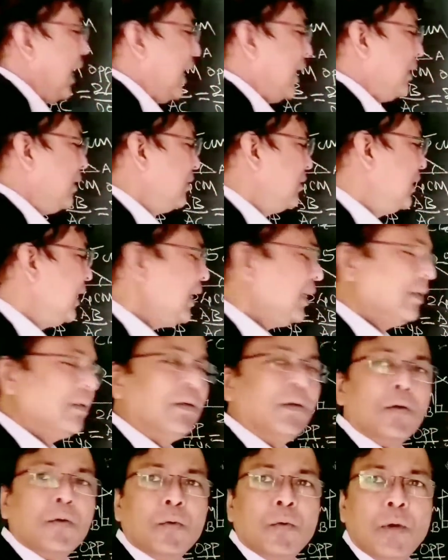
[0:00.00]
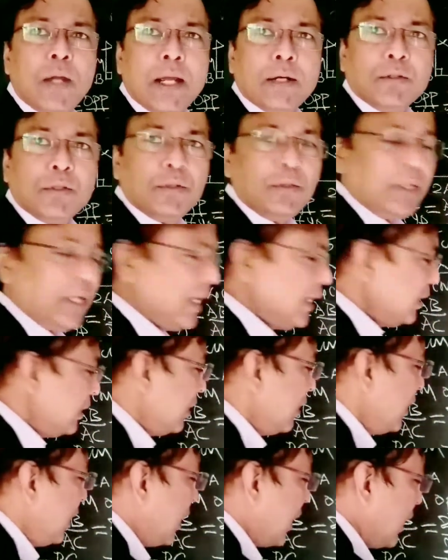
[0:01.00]
And then we have to
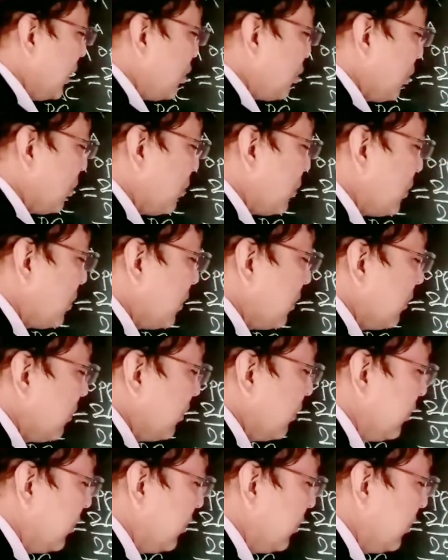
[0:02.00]
take ratios.